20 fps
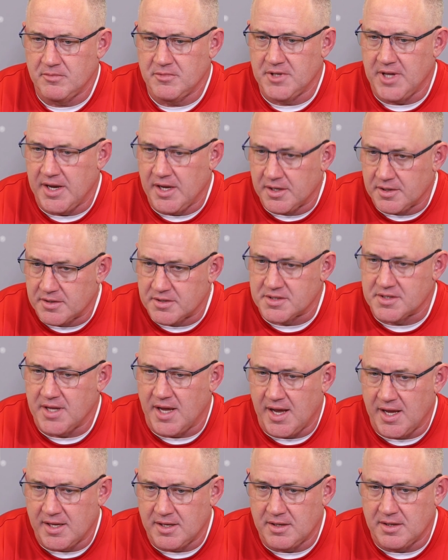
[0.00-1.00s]
They
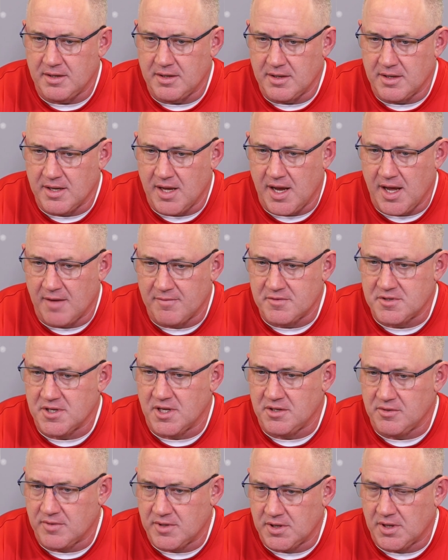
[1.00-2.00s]
understand. They have
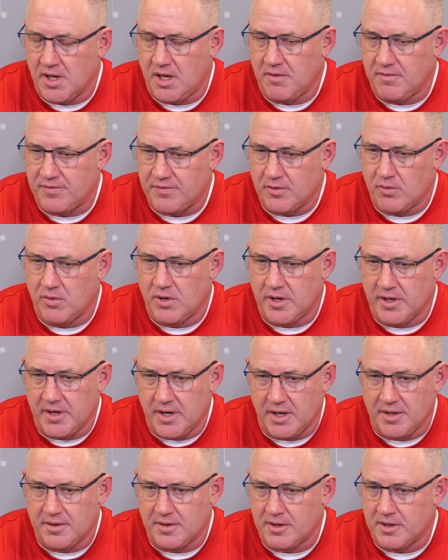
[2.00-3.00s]
genuine love for one
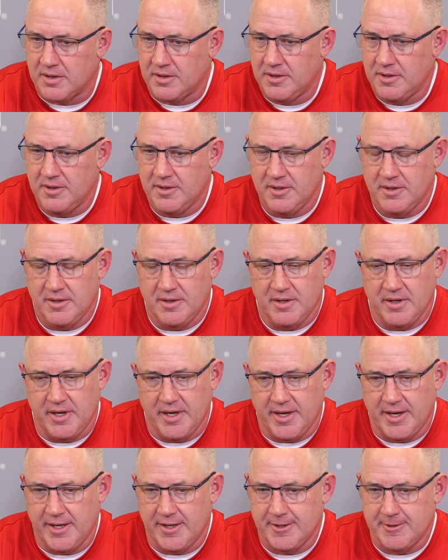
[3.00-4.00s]
another.
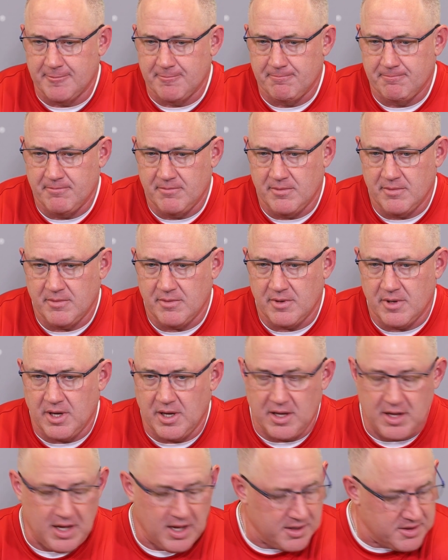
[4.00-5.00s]
And
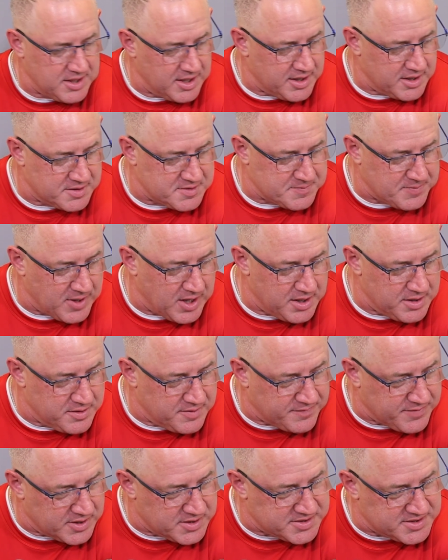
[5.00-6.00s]
I think it's probably
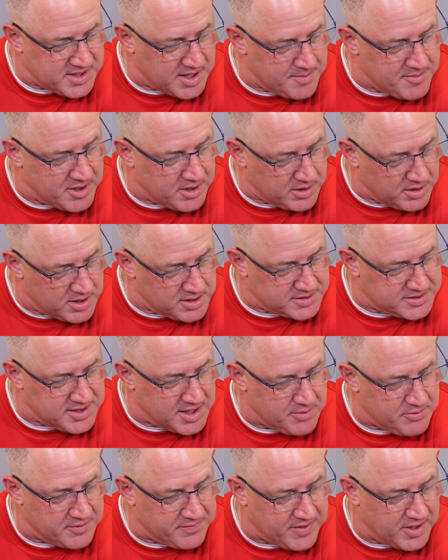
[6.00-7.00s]
the first time in a long
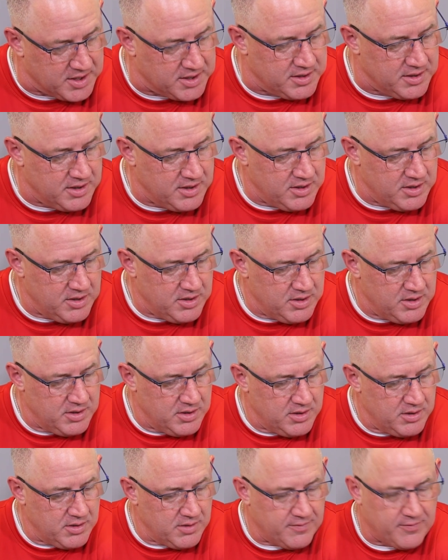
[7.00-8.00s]
time we've had
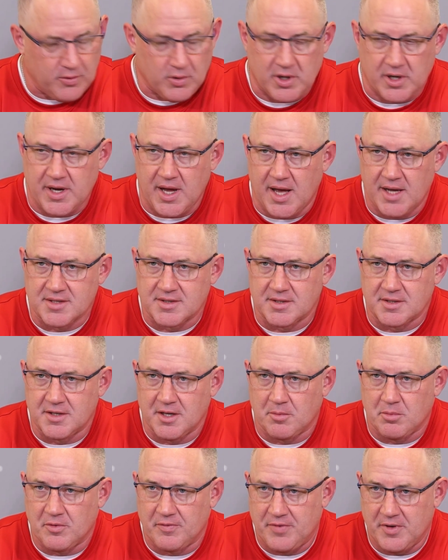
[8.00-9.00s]
4 guys in
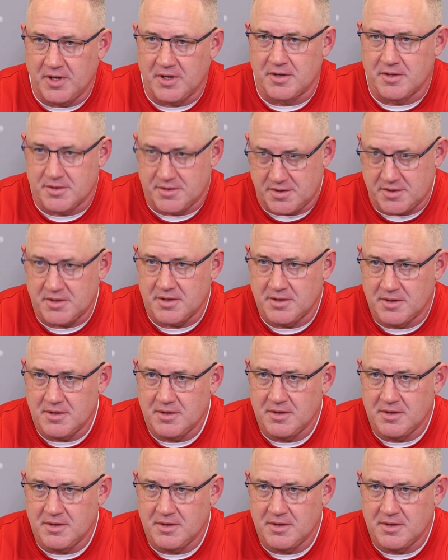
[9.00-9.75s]
double figures.